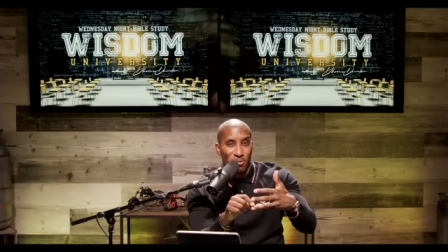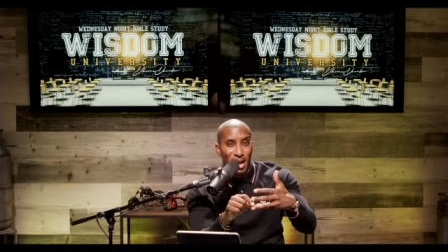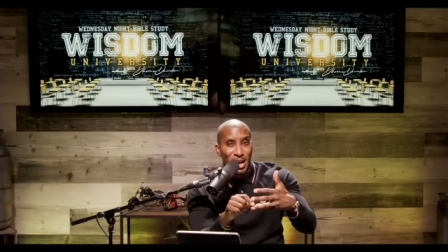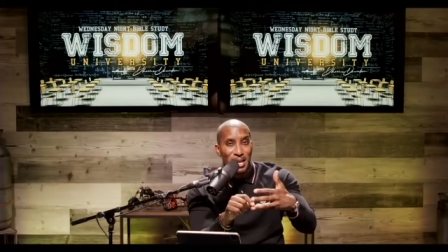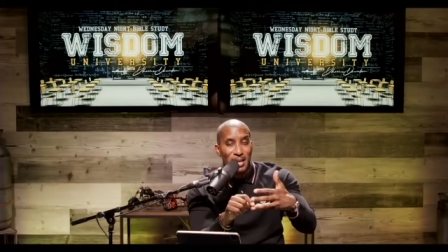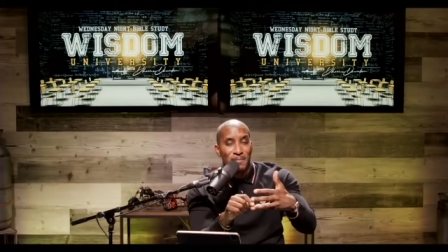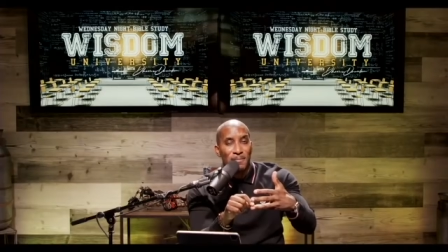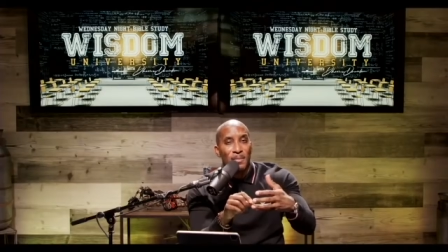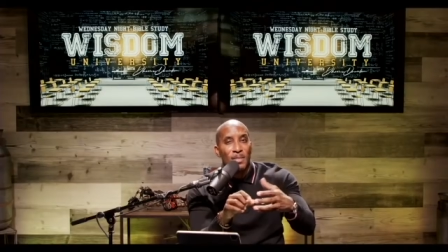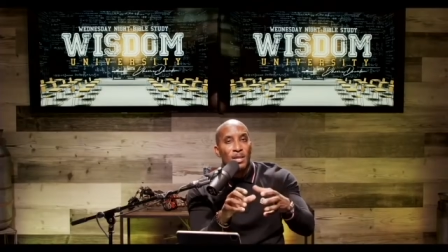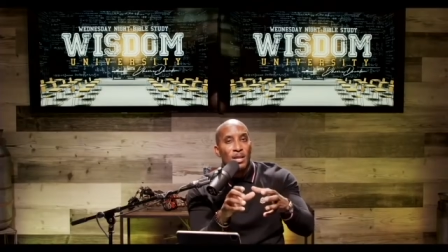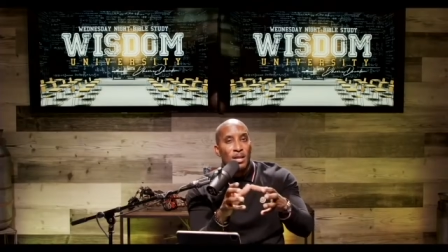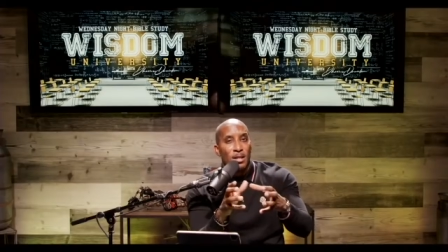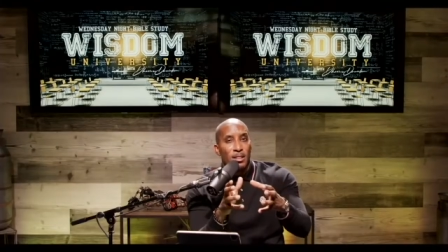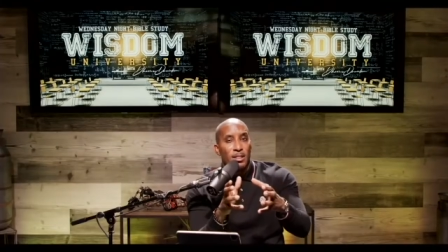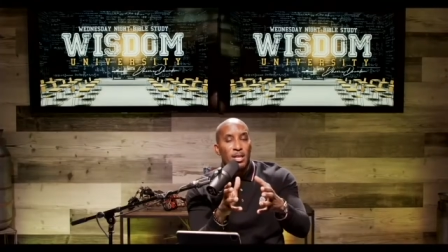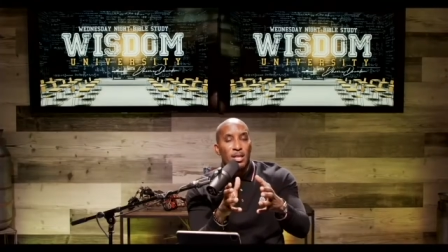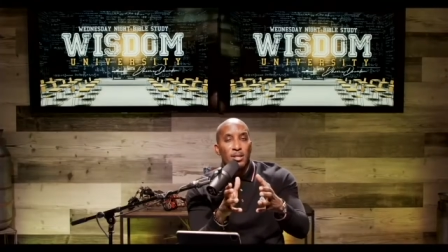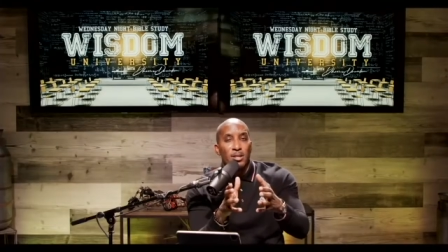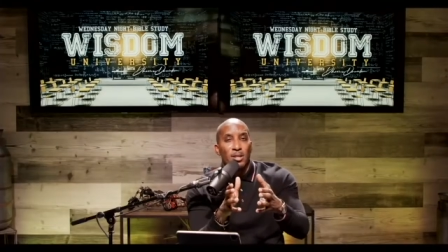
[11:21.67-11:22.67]
right?
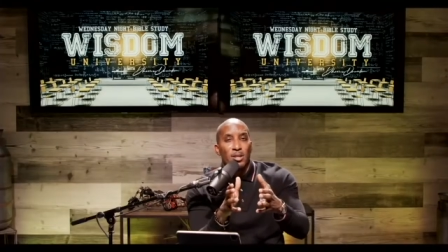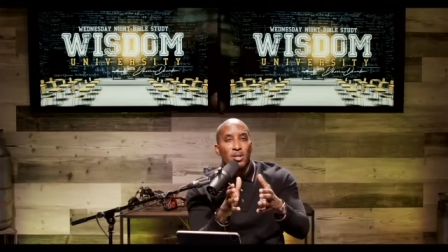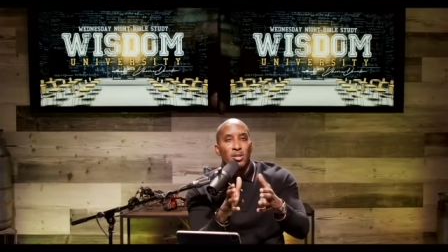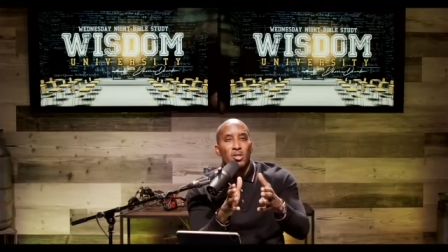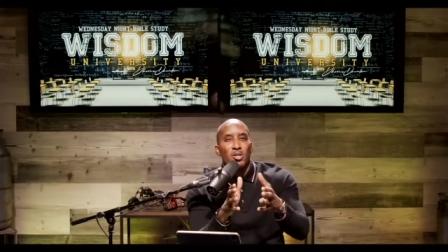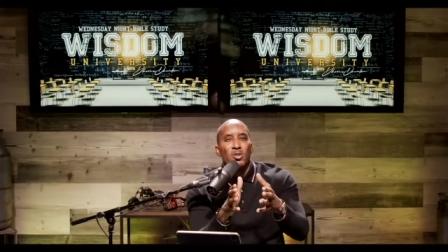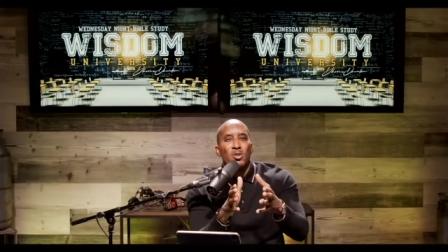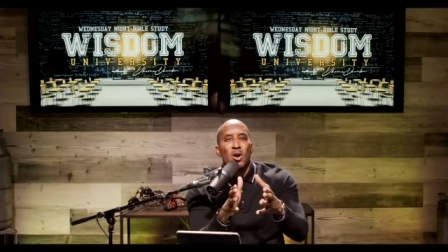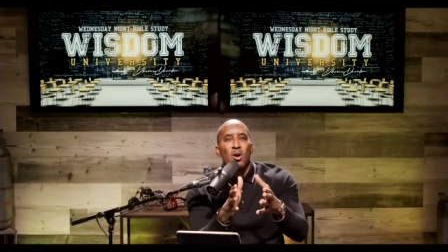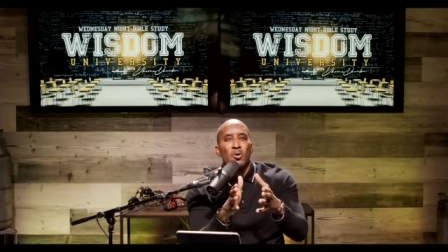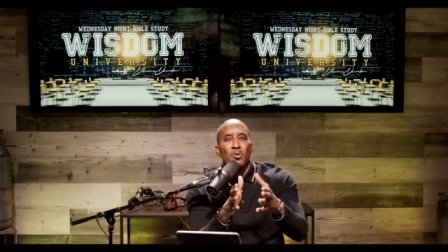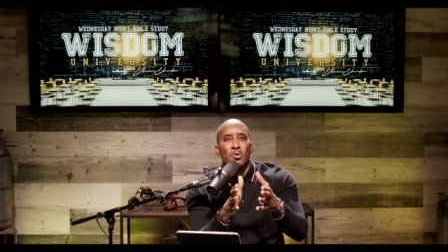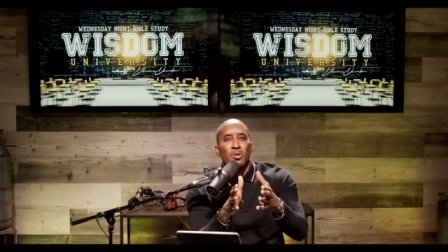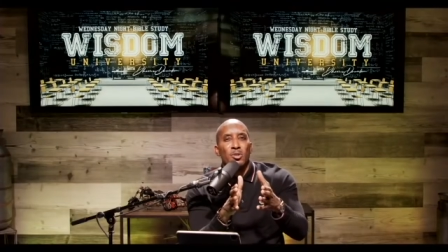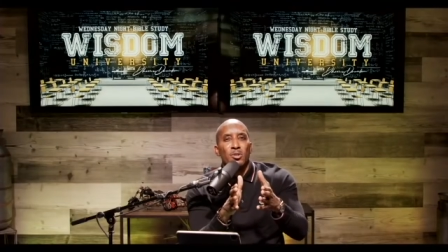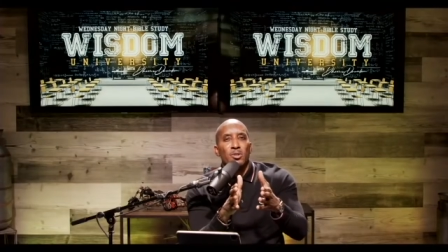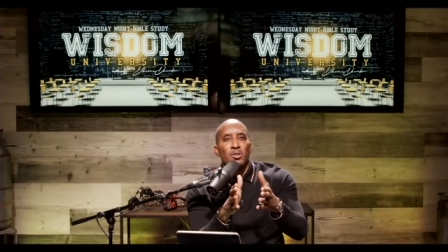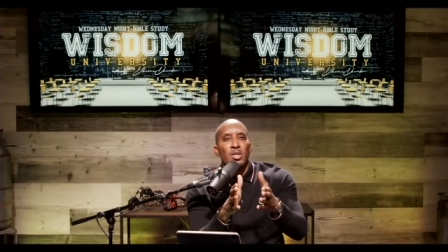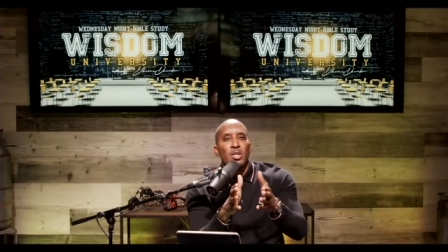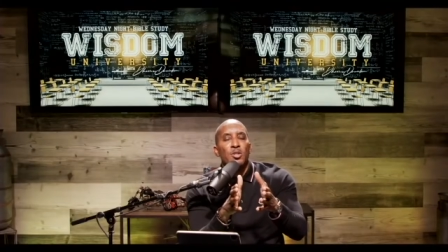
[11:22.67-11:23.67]
Then you don't
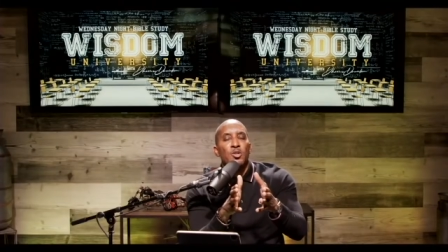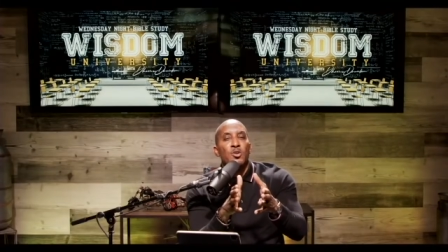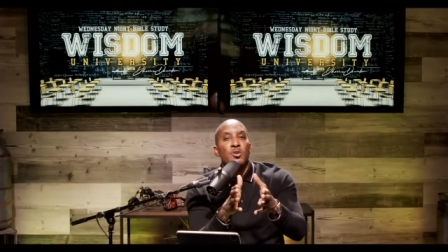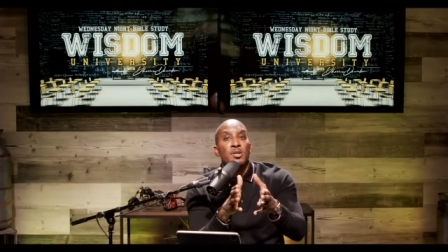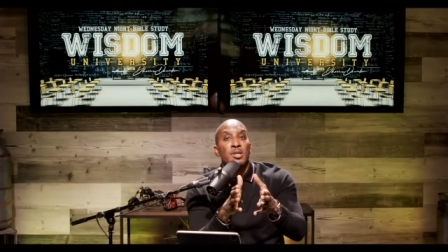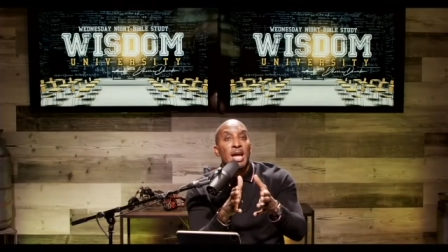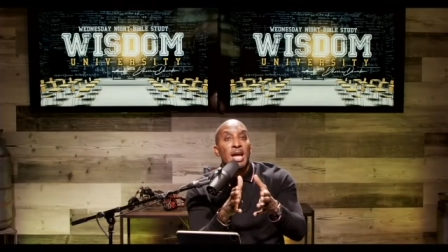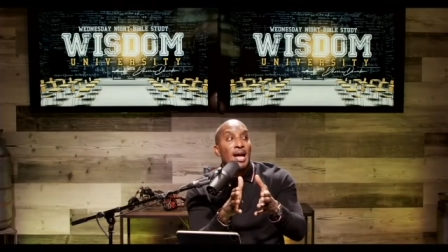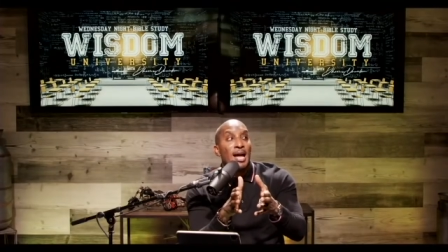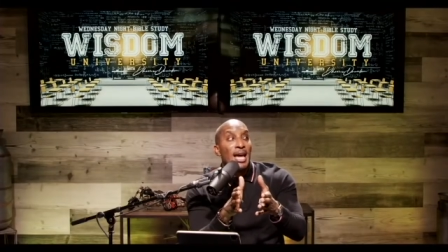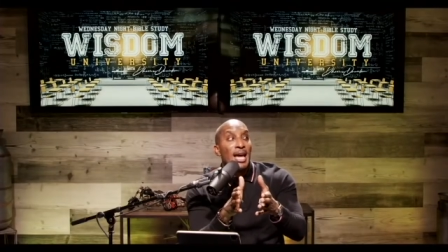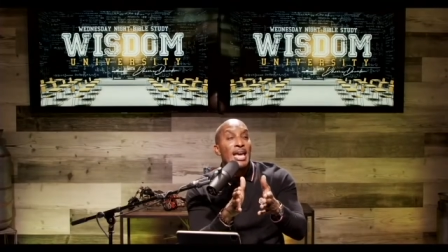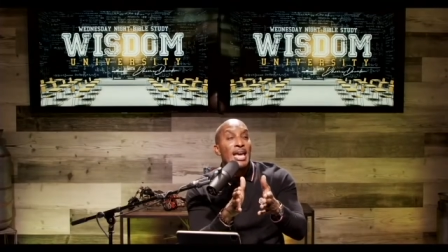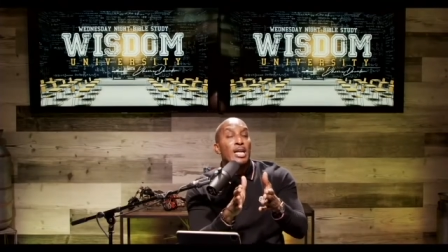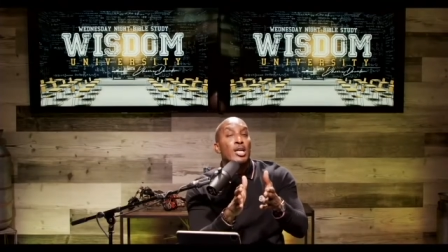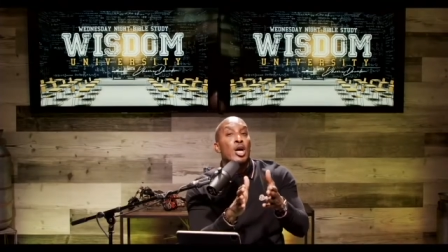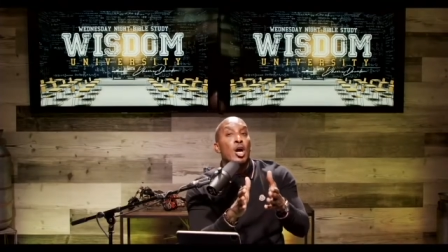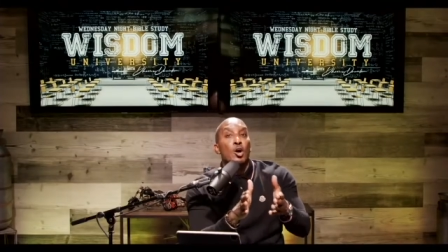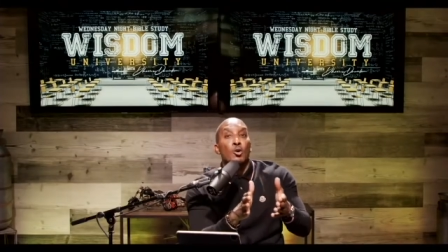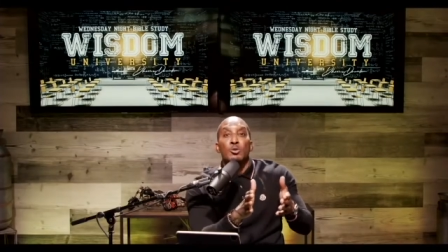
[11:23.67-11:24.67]
then you're not a
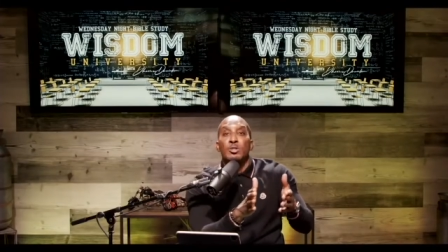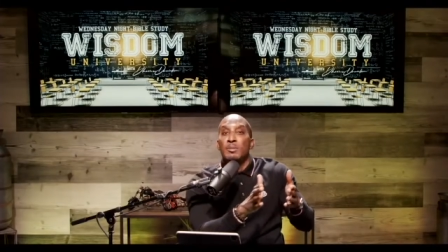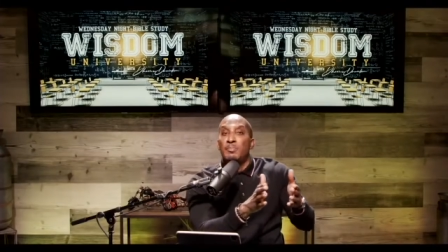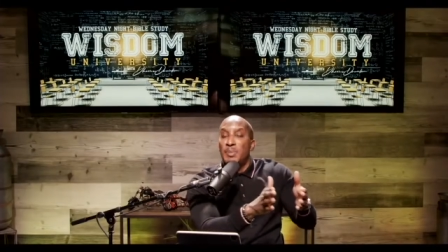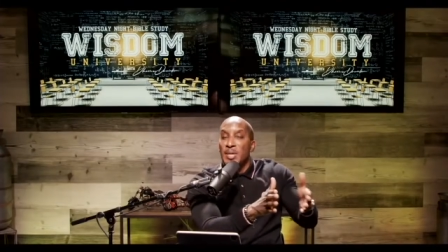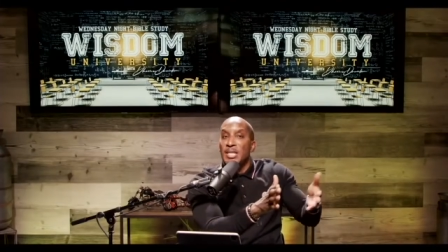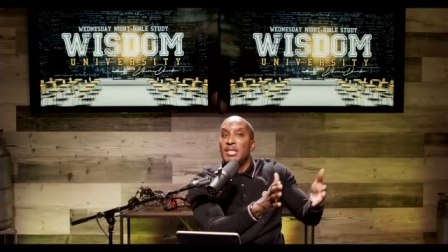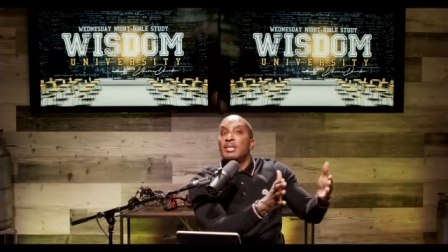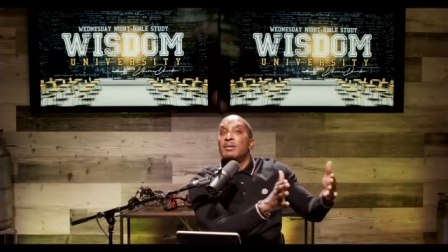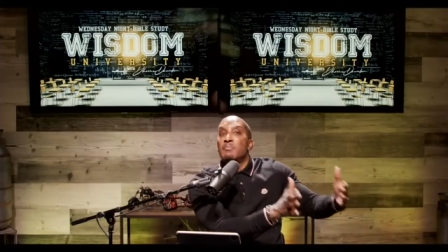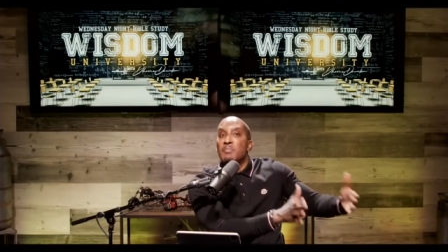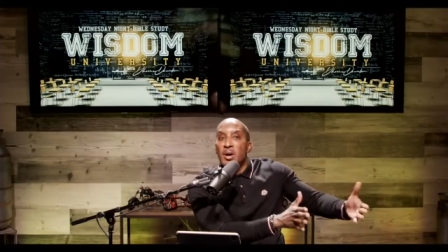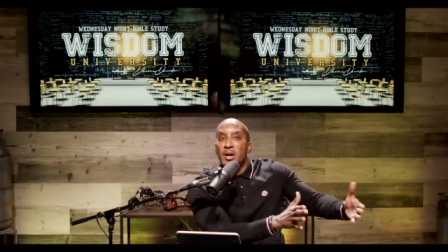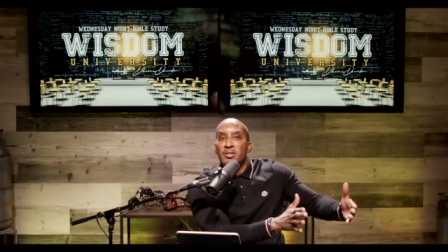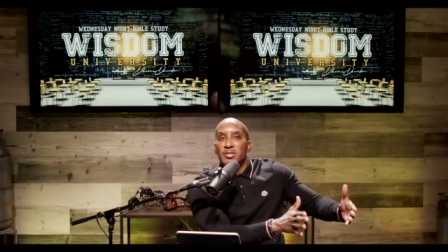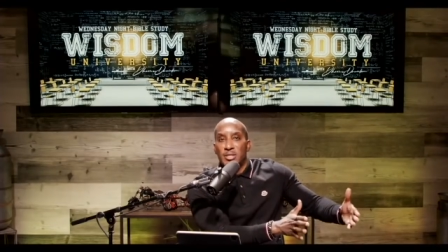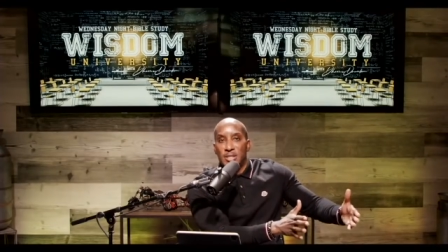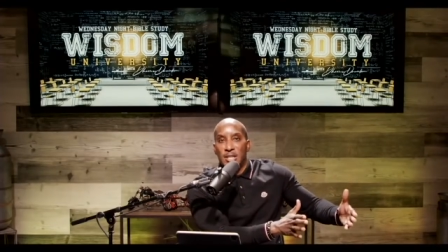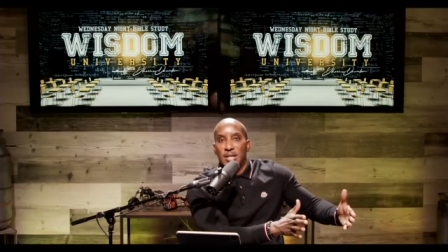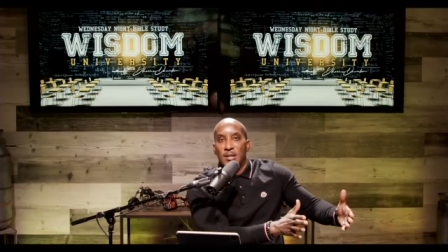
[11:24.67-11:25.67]
codependent
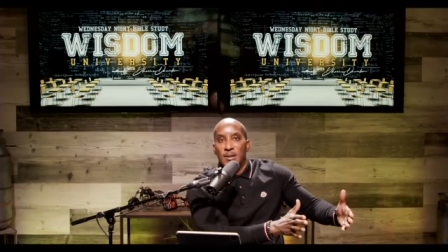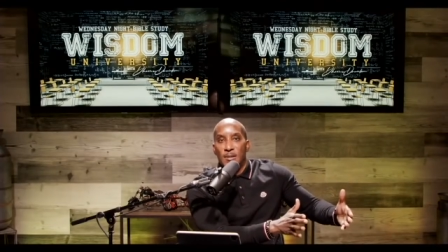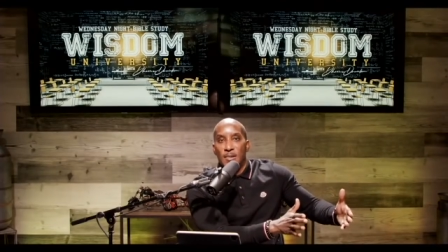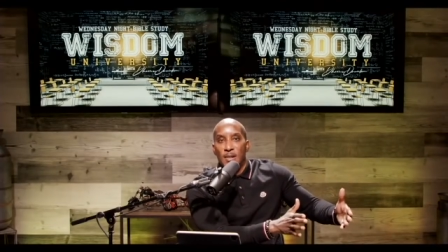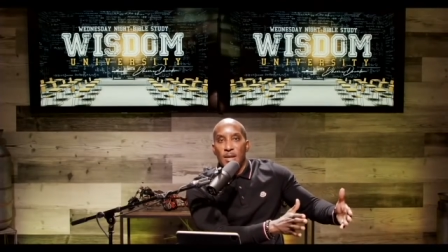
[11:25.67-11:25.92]
person.